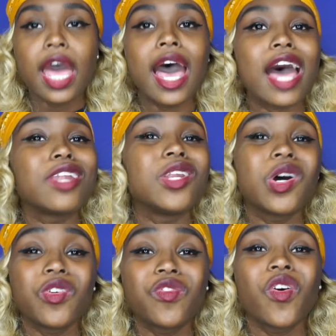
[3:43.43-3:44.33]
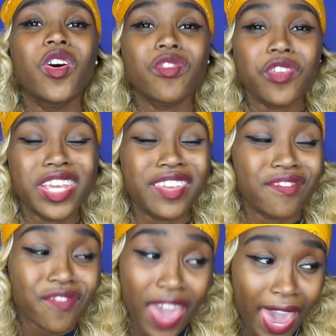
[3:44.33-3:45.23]
i know for a freaking
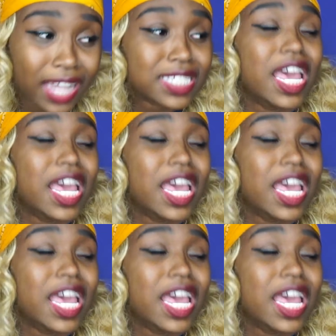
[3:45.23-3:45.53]
fact